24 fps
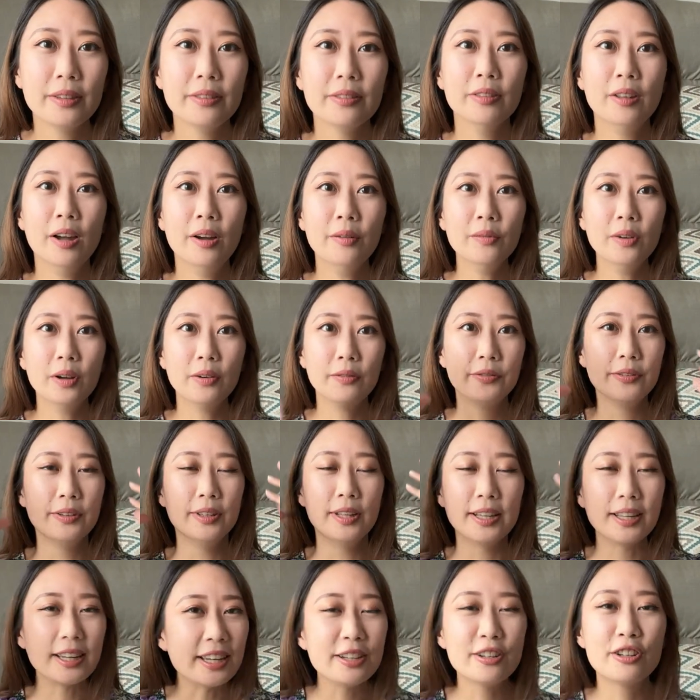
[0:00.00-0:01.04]
None of
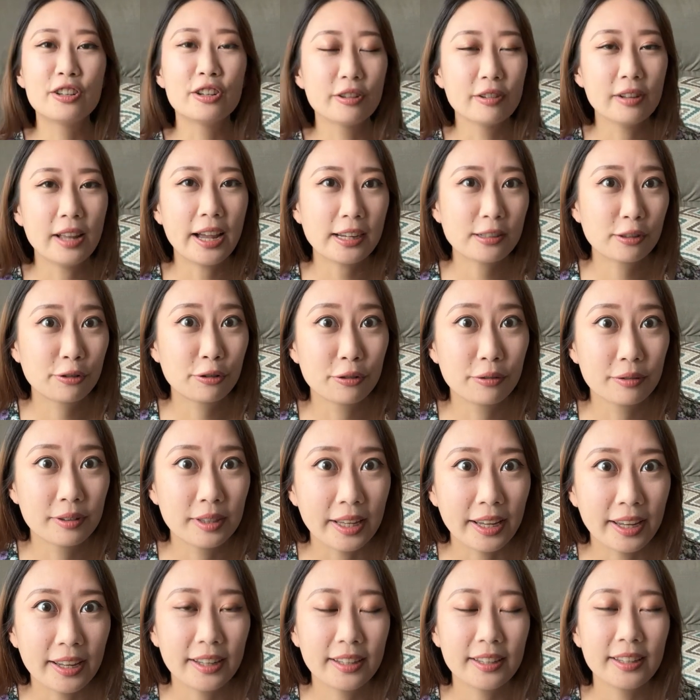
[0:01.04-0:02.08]
the intellectual
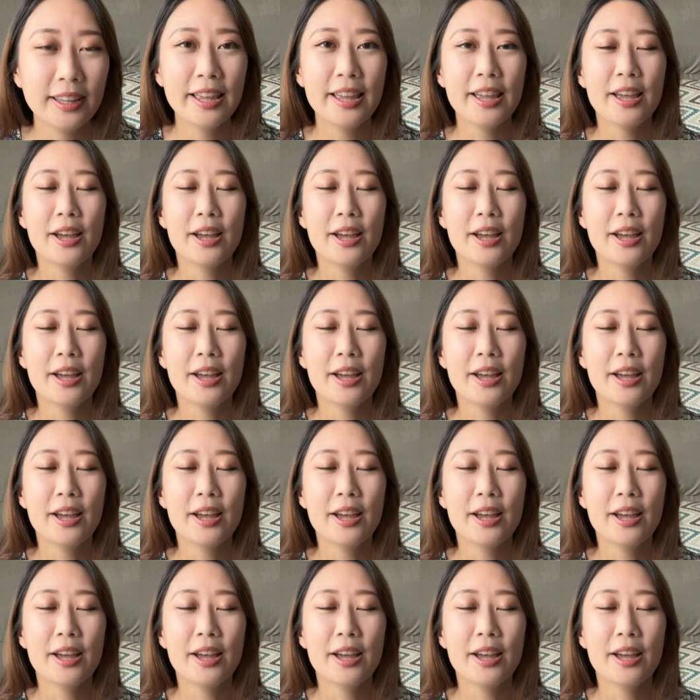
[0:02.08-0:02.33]
thing.